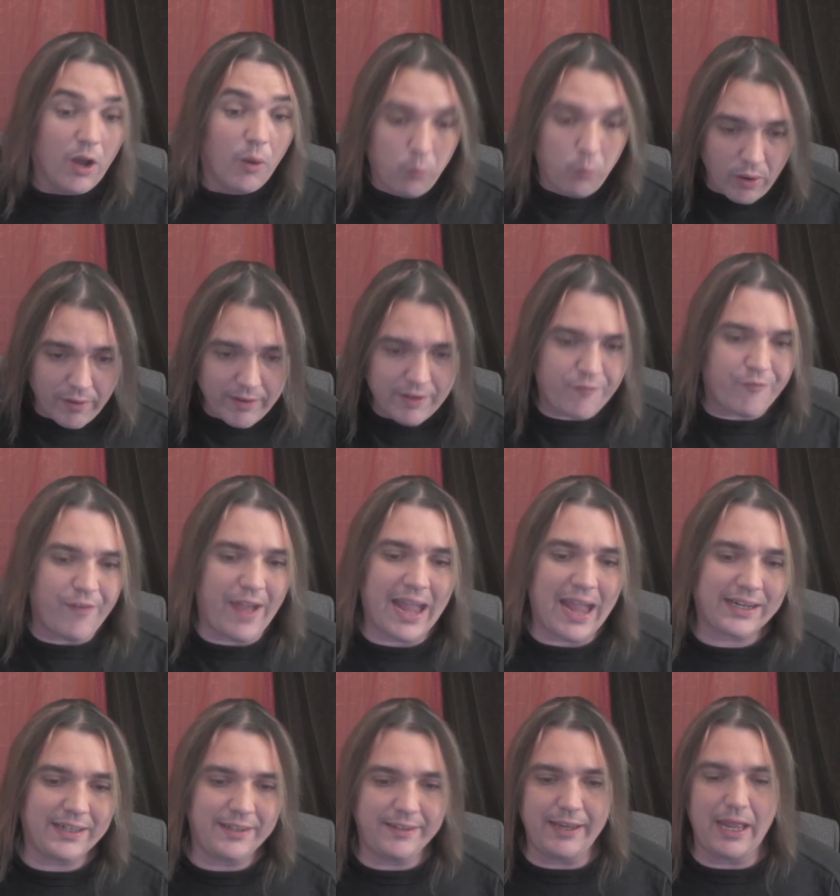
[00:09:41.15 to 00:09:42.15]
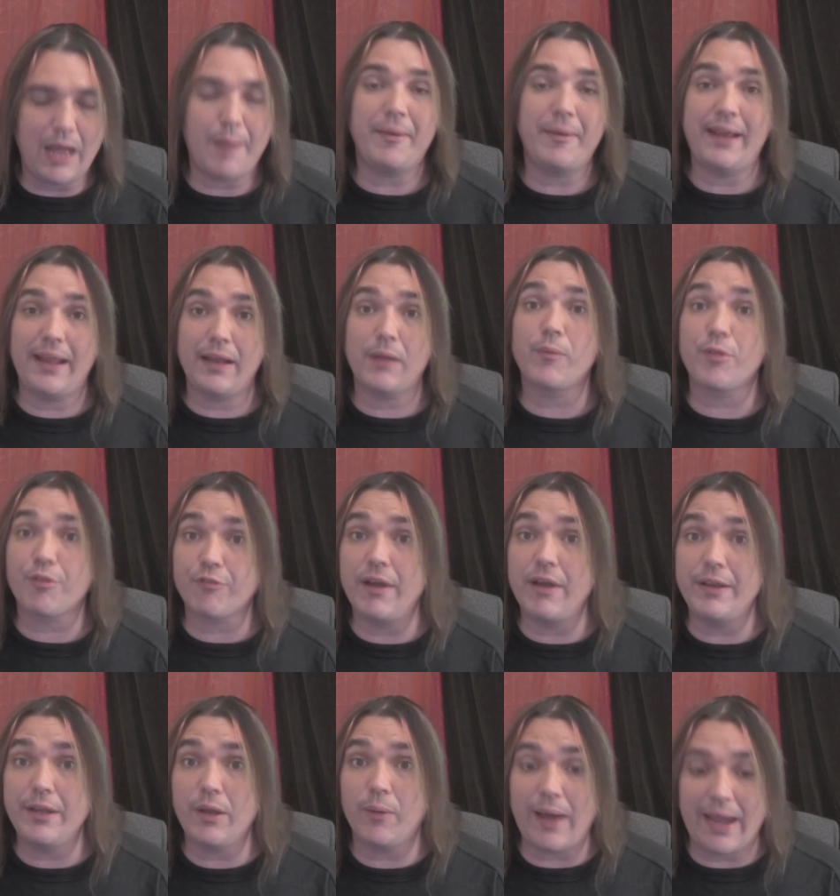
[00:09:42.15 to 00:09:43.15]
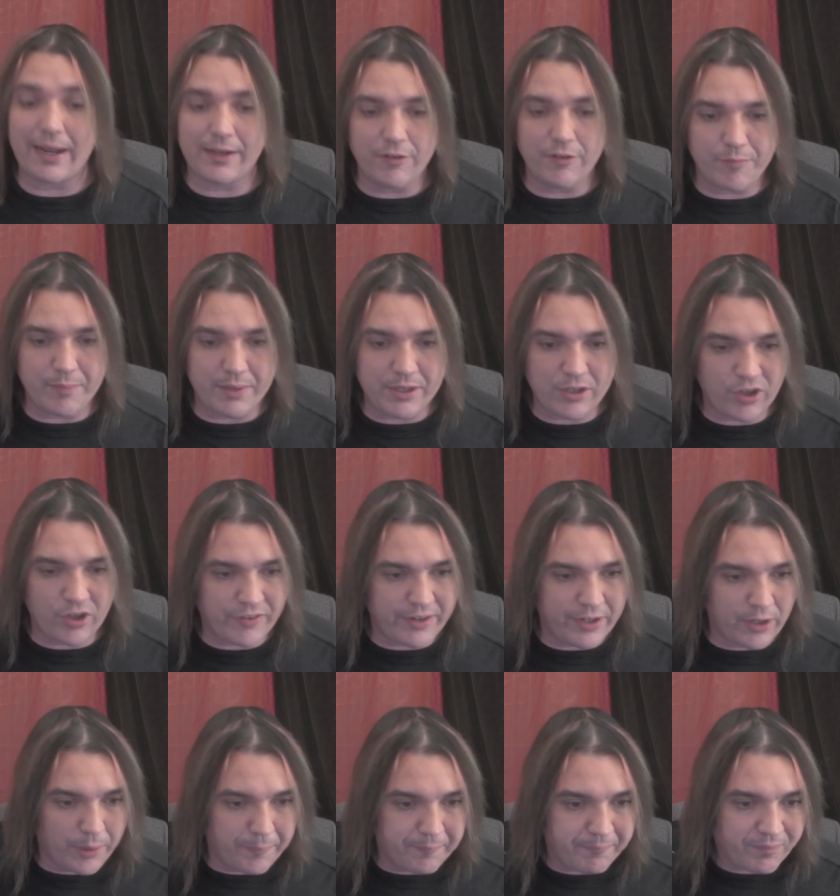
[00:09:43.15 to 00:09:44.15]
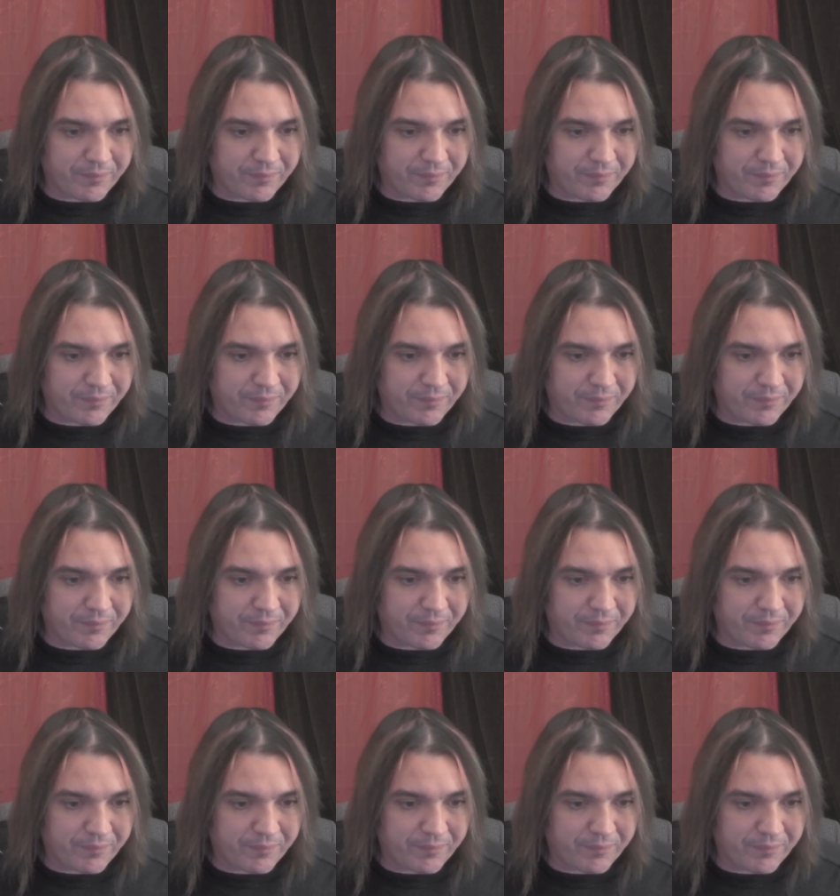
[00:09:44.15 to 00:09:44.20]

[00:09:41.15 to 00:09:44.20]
were in fact contaminated with radioactive material.